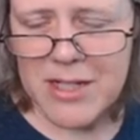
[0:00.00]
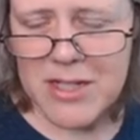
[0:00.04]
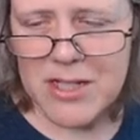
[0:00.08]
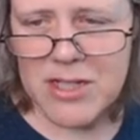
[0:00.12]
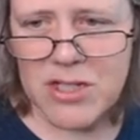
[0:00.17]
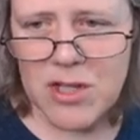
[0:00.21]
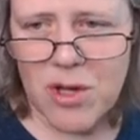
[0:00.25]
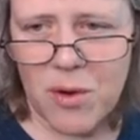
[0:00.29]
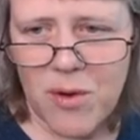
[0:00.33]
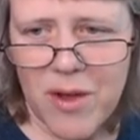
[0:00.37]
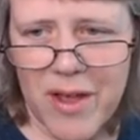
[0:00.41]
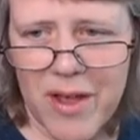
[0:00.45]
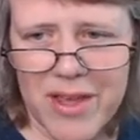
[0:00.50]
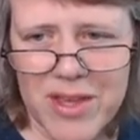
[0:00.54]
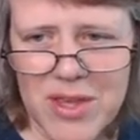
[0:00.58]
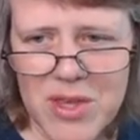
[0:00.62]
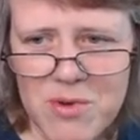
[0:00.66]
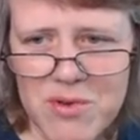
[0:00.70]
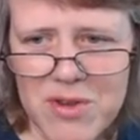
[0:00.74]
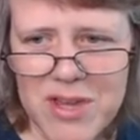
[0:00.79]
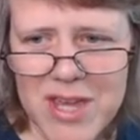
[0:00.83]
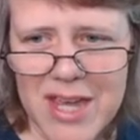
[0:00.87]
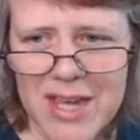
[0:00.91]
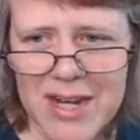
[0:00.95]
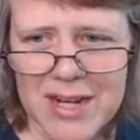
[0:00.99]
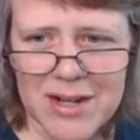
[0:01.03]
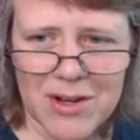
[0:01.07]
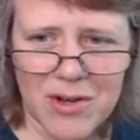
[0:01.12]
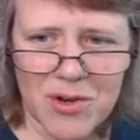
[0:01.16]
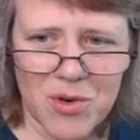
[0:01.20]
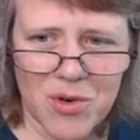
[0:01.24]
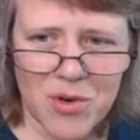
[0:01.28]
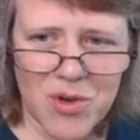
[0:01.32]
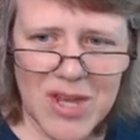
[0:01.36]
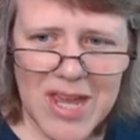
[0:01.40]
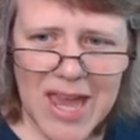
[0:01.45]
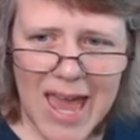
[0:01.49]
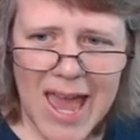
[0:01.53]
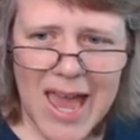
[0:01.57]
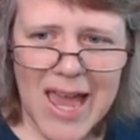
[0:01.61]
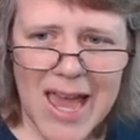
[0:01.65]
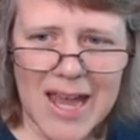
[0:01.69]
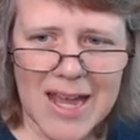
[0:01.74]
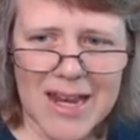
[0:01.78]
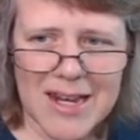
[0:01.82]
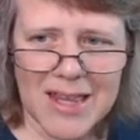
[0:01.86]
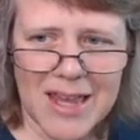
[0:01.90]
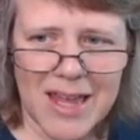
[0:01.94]
So you can
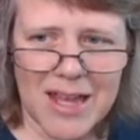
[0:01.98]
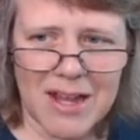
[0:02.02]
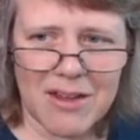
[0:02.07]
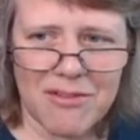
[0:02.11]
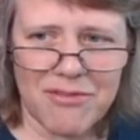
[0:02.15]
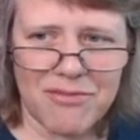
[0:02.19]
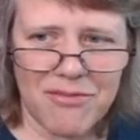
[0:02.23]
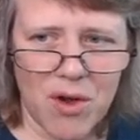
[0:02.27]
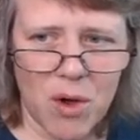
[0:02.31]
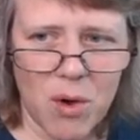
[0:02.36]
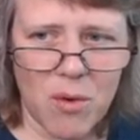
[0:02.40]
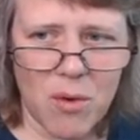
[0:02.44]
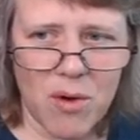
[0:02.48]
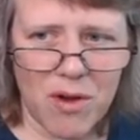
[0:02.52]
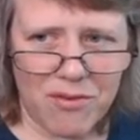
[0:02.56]
create like faux